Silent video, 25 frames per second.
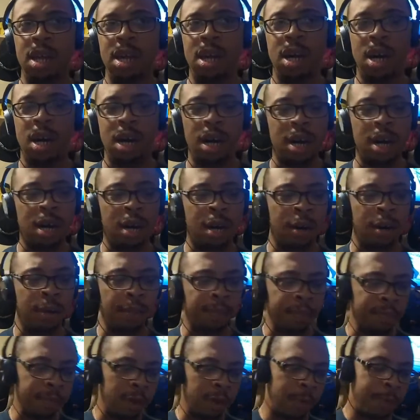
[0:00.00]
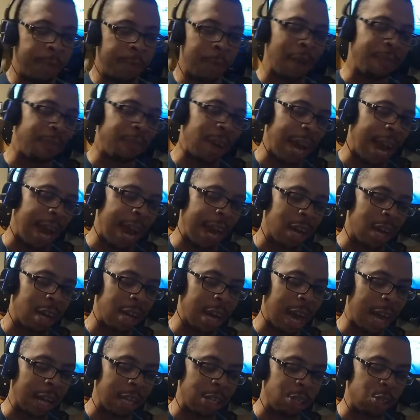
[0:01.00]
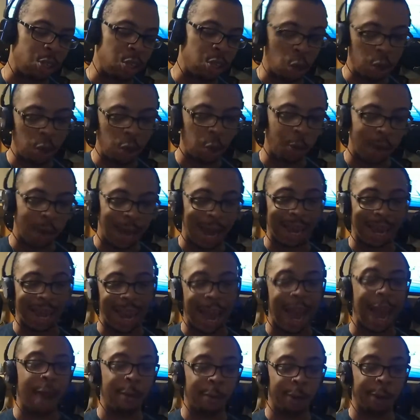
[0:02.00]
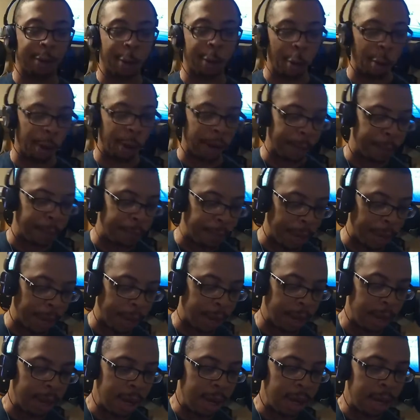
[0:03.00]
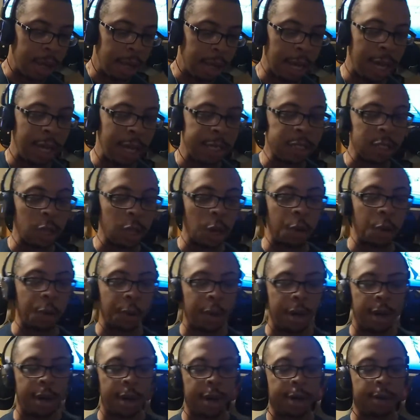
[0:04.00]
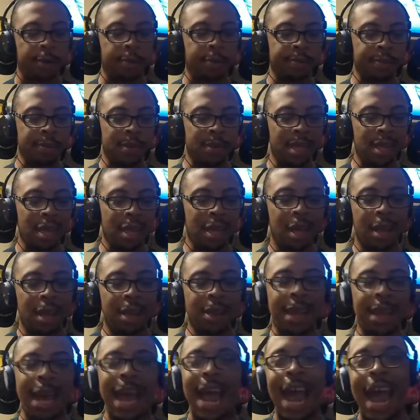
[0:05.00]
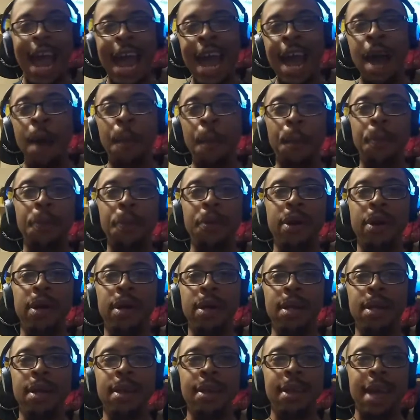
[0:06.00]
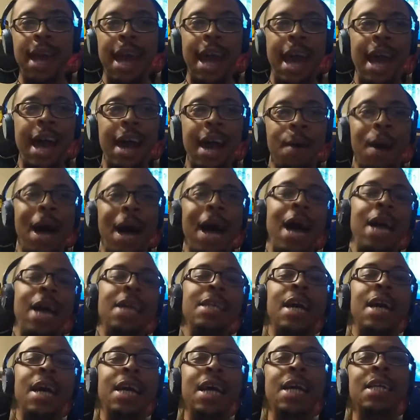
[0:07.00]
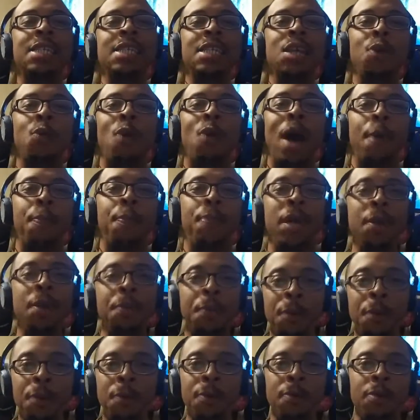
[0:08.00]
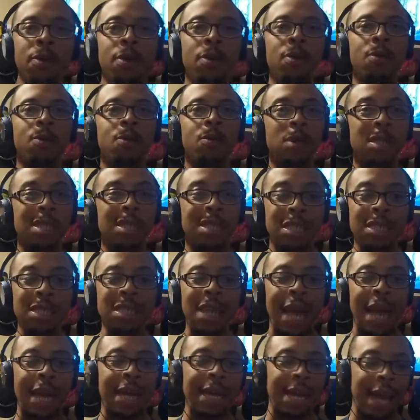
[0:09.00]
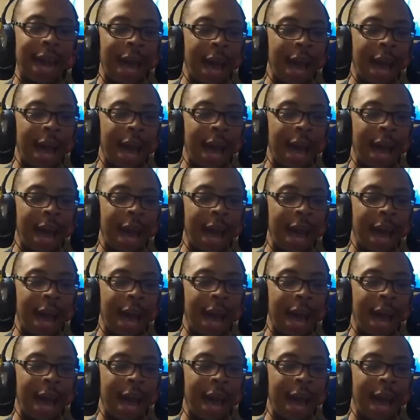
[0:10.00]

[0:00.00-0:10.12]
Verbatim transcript: Um, matter of fact, I can I can show you what I got recorded. But yeah, so um, the app, the app, I, I, I kind of see why people was disliking the